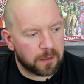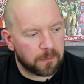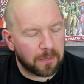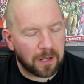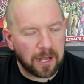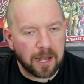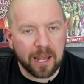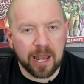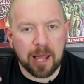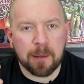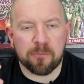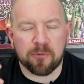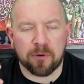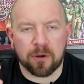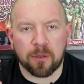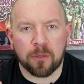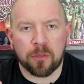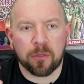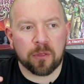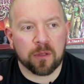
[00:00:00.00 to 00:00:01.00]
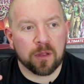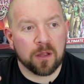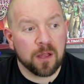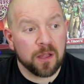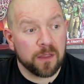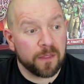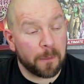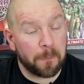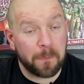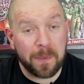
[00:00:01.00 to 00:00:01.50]
Labyrinth,
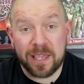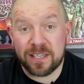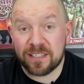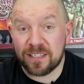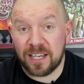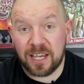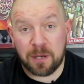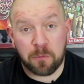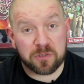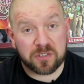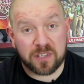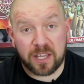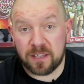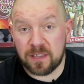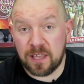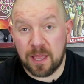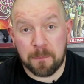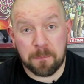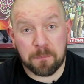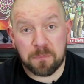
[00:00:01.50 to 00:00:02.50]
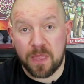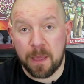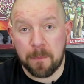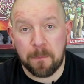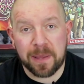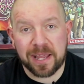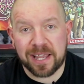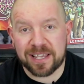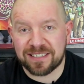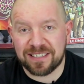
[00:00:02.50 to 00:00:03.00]
that basically it was like their
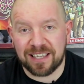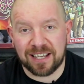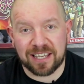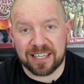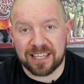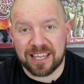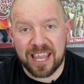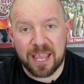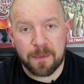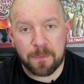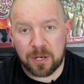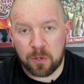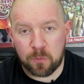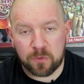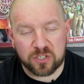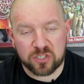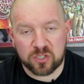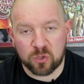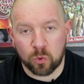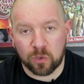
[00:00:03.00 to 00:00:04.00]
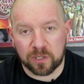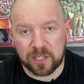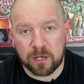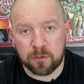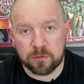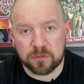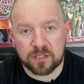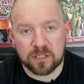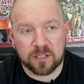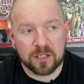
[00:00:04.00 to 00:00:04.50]
biggest selling game and it was sold
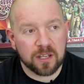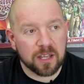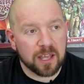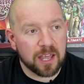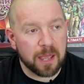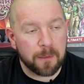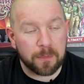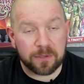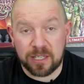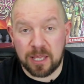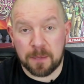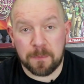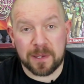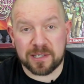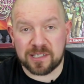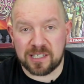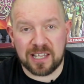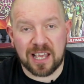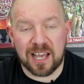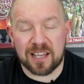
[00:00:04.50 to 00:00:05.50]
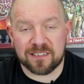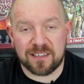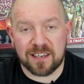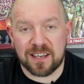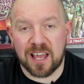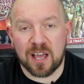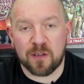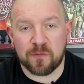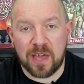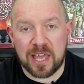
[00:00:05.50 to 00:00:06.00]
out, and they basically didn't
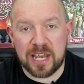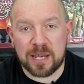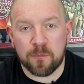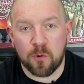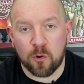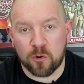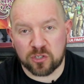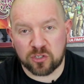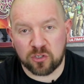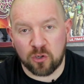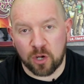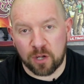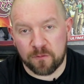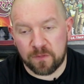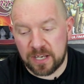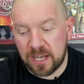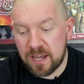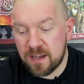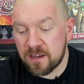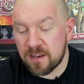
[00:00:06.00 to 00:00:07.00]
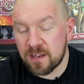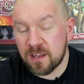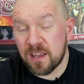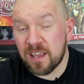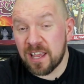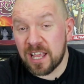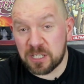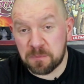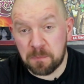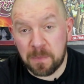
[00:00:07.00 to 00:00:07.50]
have any more stock of it in.
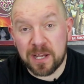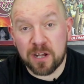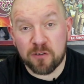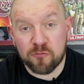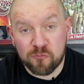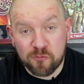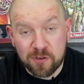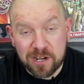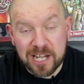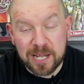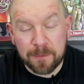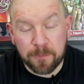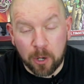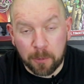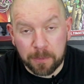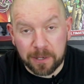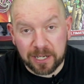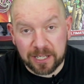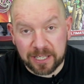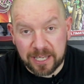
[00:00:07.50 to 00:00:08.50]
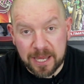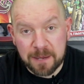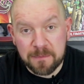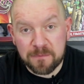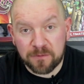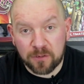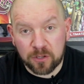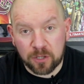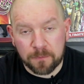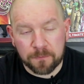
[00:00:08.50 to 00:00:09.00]
It's been a really popular game for
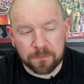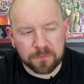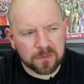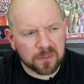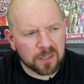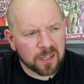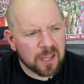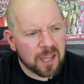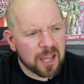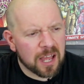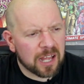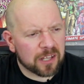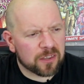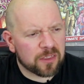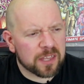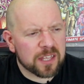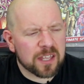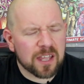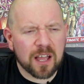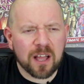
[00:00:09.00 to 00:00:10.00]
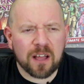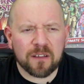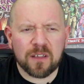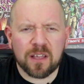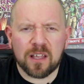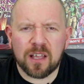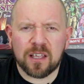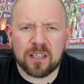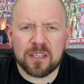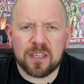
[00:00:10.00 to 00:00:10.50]
them. I think
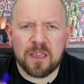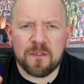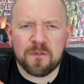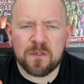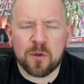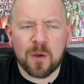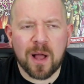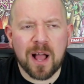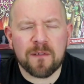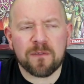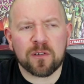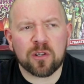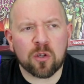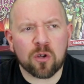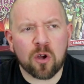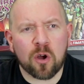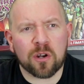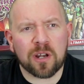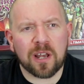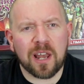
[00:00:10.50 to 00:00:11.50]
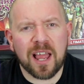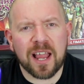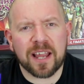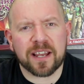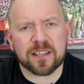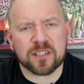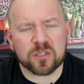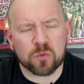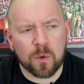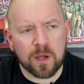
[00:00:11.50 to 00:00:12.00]
if you have a look online
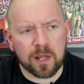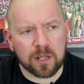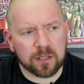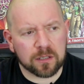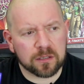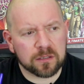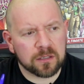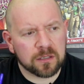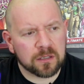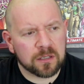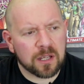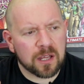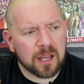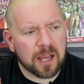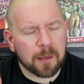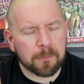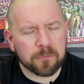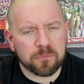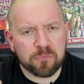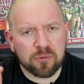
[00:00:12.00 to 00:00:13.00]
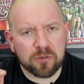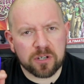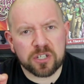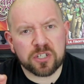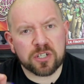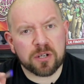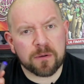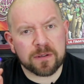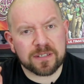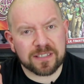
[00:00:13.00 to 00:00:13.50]
as well, I'm pretty
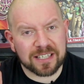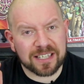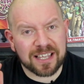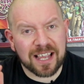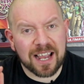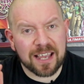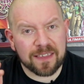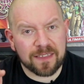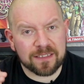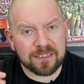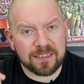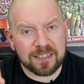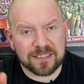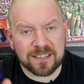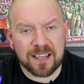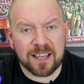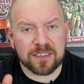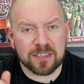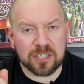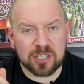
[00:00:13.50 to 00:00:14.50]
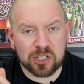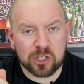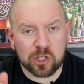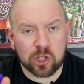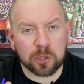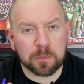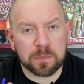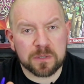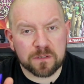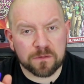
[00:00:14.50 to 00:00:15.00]
sure it's the guy that designed the
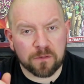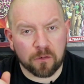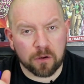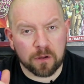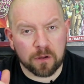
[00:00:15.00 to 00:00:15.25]
sculpts for